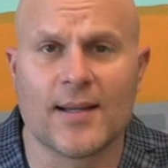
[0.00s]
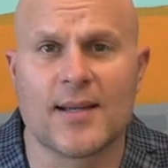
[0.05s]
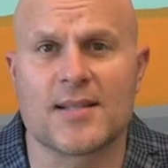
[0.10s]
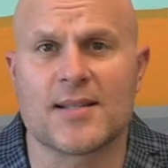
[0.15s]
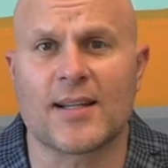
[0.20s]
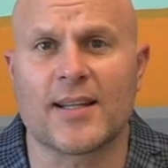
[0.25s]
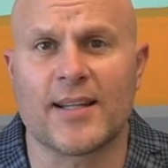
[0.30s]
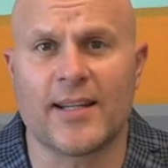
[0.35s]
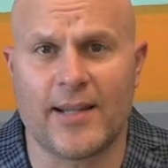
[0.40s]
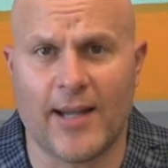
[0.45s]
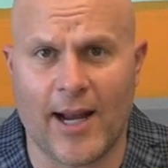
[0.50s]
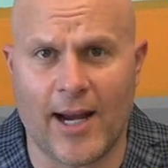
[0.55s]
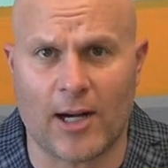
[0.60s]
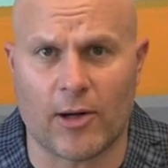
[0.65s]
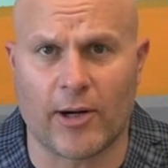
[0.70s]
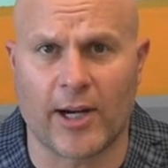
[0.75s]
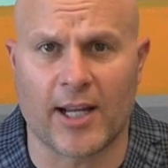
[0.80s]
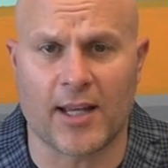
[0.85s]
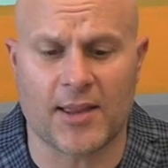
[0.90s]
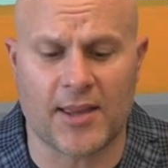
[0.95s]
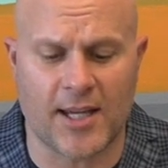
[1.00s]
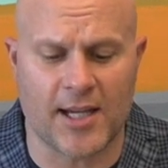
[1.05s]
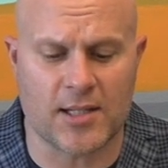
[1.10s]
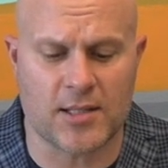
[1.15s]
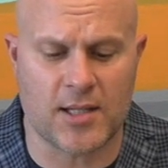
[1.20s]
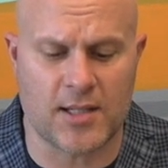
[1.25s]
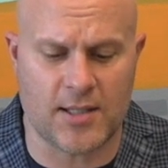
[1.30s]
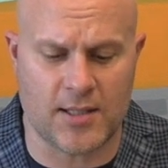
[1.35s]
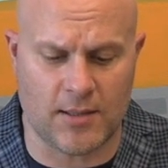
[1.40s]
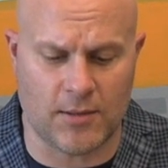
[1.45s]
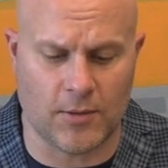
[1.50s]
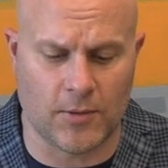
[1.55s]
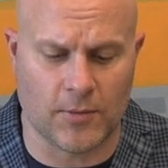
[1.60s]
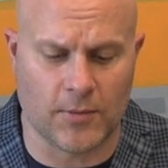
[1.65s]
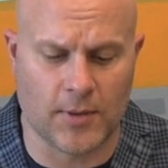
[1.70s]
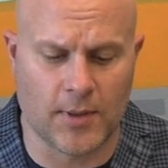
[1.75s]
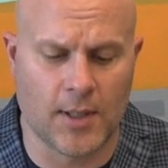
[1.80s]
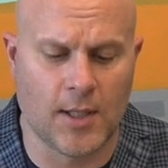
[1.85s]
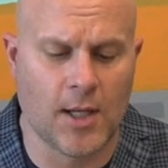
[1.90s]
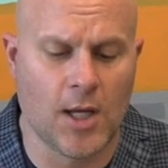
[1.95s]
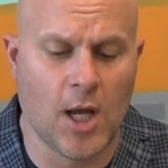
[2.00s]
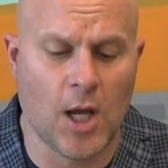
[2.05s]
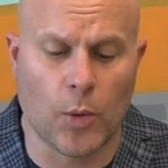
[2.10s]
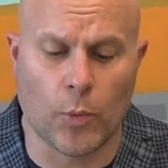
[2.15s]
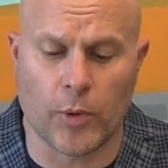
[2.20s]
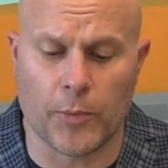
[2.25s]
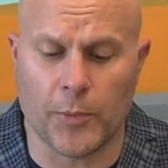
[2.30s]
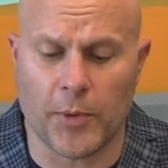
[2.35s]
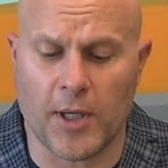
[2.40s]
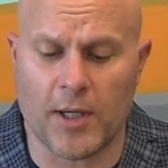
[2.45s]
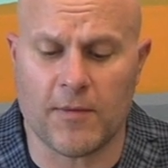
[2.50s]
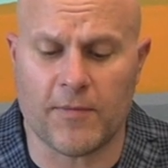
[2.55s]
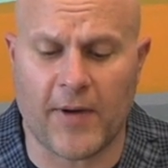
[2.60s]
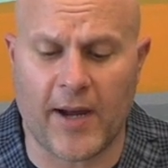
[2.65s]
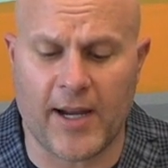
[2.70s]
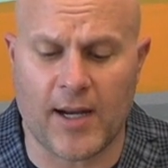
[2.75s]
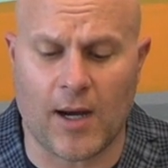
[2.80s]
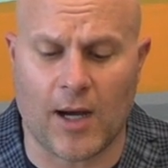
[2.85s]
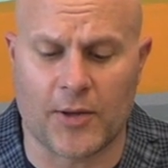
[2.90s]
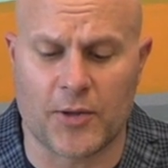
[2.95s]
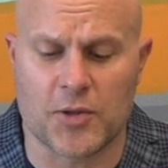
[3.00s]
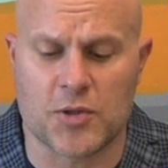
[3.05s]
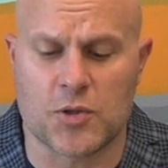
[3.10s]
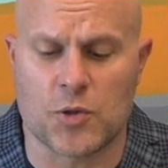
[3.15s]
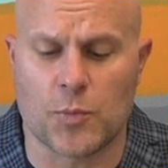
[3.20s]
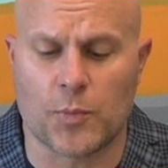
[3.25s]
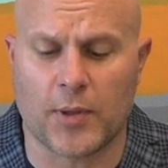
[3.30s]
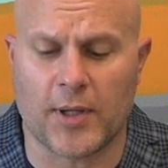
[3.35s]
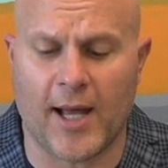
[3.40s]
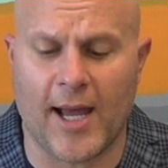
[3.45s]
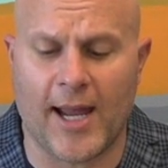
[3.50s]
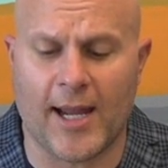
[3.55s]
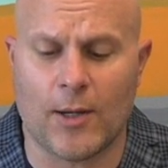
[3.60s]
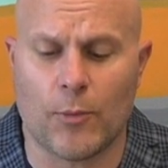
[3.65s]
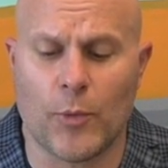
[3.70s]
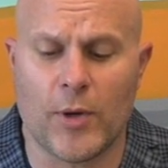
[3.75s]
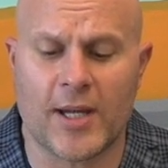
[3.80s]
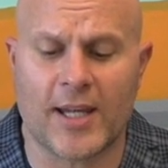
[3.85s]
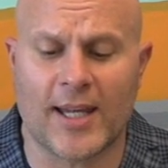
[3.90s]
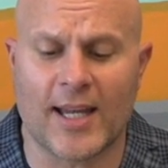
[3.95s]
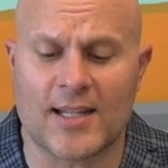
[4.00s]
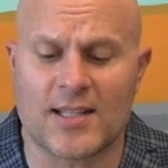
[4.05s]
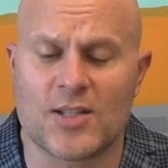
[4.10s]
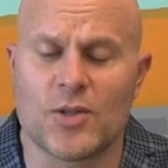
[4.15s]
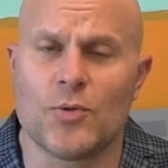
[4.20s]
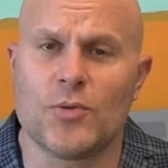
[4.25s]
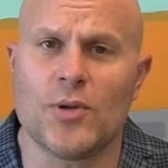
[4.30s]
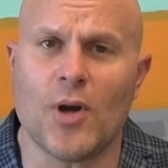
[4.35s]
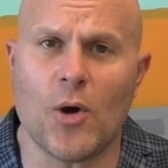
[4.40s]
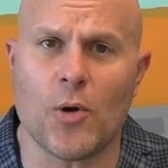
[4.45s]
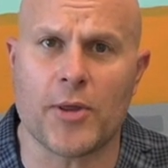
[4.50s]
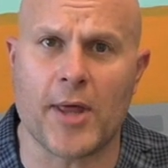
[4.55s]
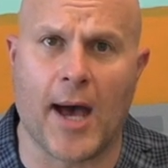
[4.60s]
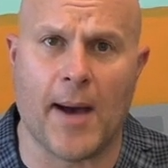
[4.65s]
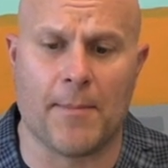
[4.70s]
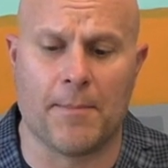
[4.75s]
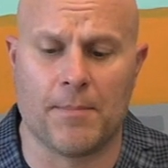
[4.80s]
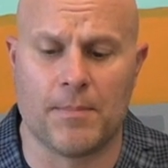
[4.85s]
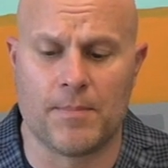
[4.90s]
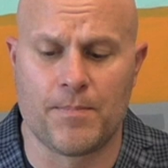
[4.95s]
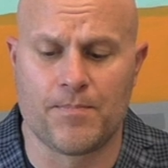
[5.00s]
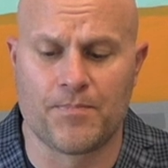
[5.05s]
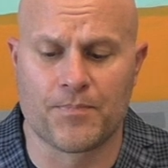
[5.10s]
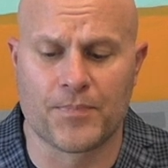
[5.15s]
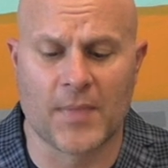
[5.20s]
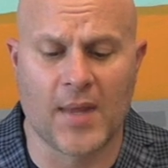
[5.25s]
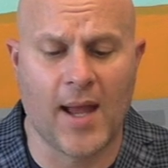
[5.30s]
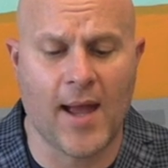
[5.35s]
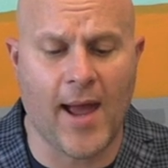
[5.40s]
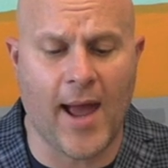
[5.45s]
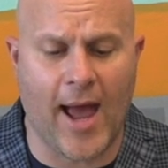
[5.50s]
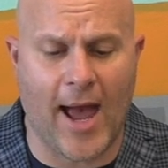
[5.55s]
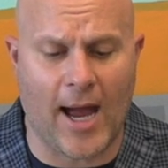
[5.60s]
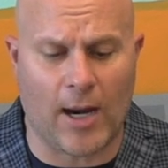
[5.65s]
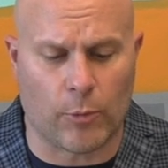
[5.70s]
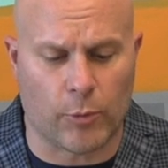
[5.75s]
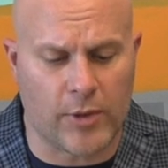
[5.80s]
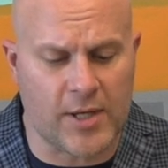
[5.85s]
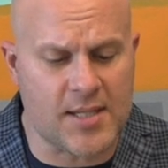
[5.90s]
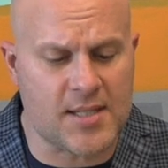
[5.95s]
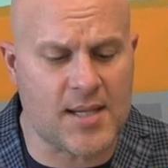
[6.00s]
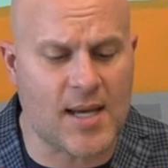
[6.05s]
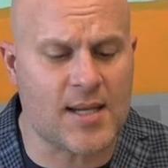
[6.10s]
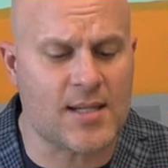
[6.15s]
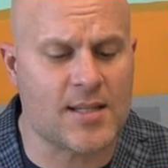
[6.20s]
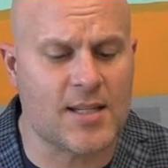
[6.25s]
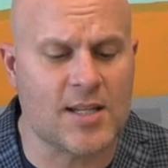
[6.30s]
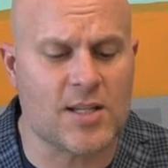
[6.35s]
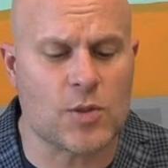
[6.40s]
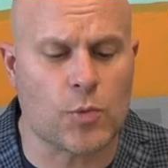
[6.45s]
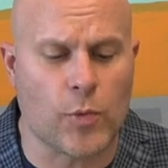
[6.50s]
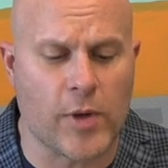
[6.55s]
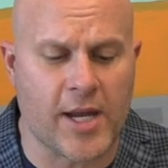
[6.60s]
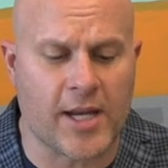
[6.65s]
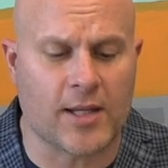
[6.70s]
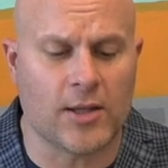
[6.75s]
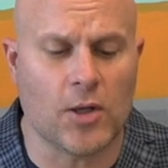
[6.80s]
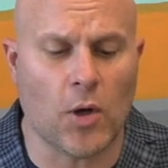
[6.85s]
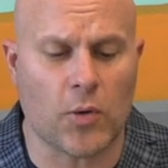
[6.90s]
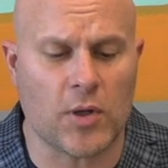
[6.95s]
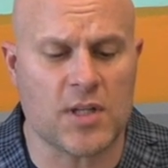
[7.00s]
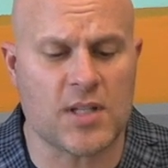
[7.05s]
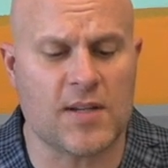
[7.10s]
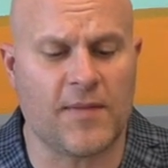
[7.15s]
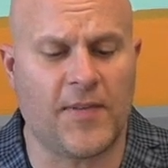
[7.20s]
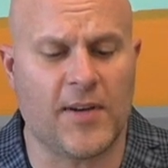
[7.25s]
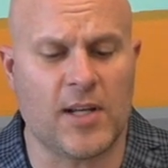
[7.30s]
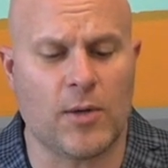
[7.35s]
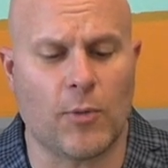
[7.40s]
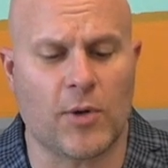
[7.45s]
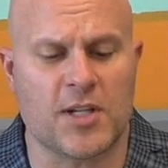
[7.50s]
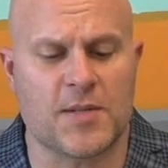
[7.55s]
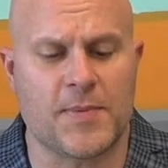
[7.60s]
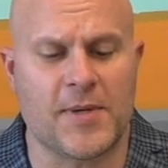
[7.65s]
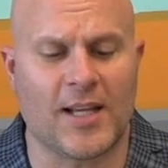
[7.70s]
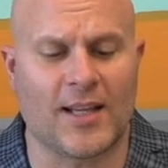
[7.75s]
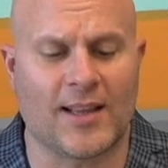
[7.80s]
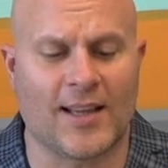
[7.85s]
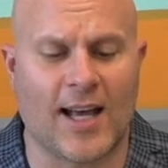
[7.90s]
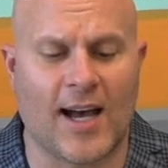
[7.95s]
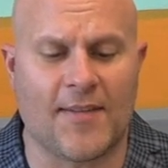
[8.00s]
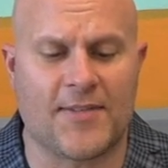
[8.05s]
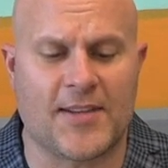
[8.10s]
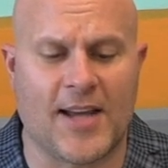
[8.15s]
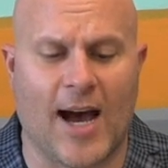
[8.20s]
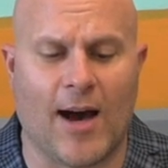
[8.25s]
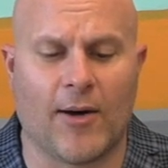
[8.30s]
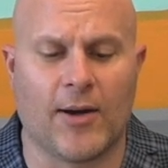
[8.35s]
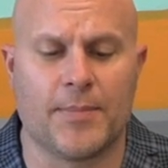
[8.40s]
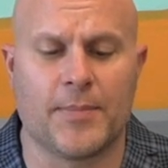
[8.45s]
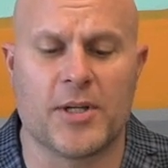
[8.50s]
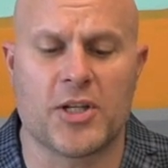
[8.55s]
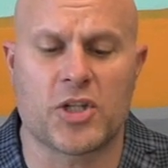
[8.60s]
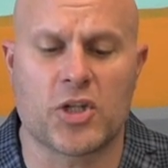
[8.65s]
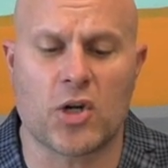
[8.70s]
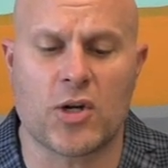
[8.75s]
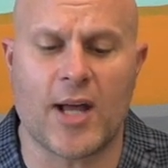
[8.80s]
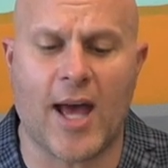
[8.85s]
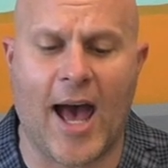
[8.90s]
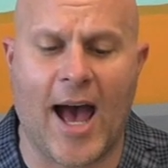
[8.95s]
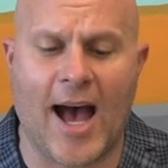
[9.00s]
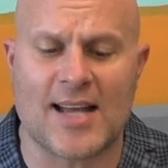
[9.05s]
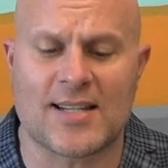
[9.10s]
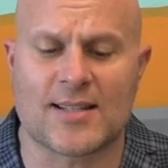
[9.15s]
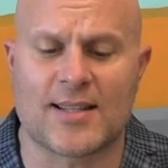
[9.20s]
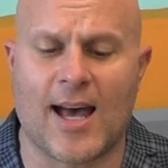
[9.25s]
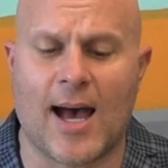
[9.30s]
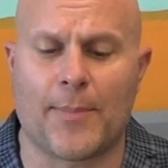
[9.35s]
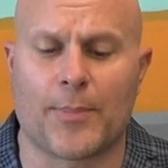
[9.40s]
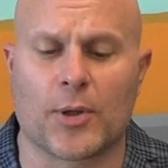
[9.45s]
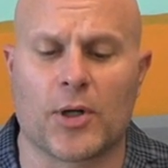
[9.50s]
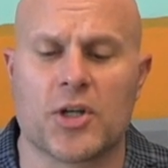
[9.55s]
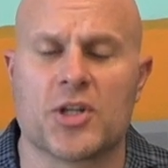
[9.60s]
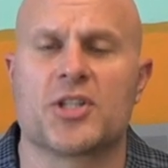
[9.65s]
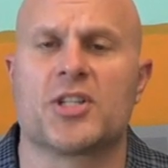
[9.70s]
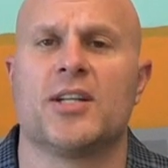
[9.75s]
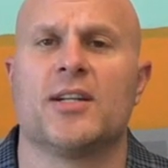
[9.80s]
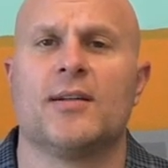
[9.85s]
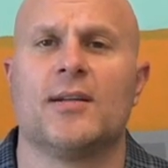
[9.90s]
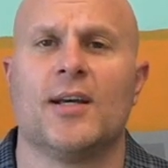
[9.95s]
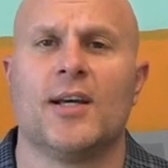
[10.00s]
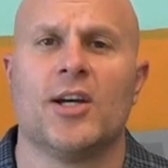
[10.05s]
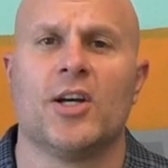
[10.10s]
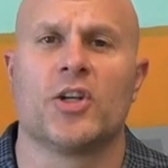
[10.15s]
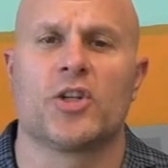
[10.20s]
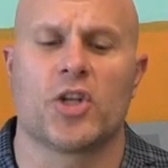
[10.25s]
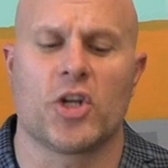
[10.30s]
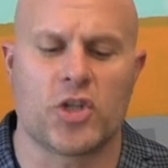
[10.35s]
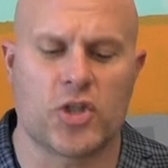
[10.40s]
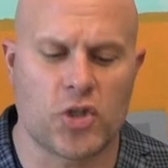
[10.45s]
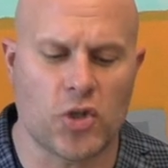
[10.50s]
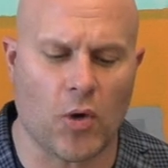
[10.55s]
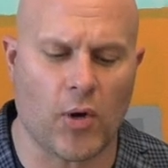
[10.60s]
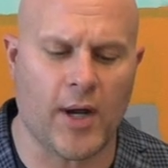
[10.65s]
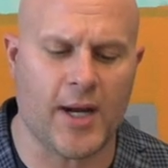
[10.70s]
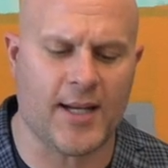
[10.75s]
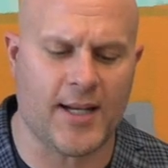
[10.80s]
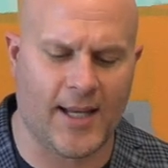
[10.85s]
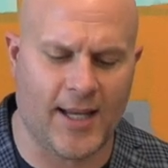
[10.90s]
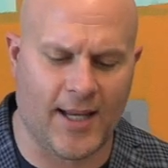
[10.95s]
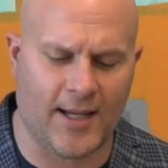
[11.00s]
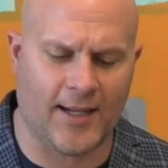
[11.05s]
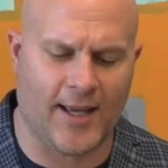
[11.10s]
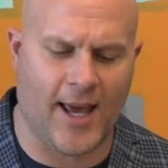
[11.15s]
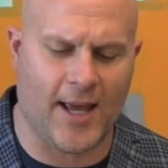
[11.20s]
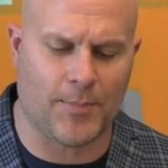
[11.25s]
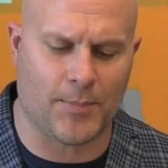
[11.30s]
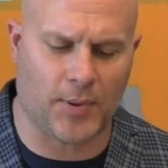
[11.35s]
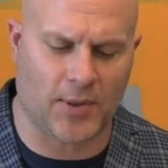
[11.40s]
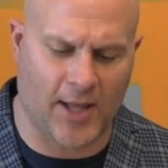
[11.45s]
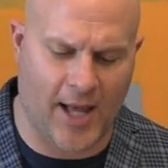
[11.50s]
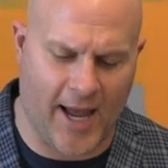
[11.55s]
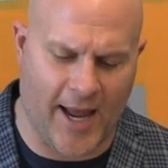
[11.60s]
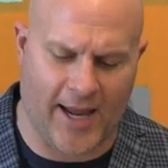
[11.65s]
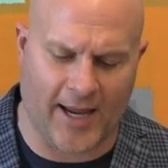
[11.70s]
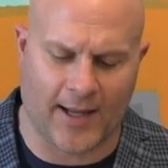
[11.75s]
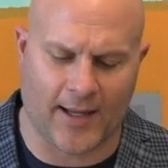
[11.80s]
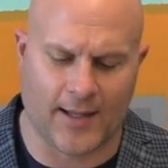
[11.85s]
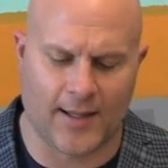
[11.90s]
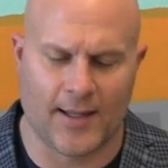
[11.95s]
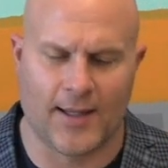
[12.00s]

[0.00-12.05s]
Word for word: is a caring thing to do. When we invite others to play, we get to know them. At recess this week, notice if anyone's being left out and be sure to ask that person to join in and play.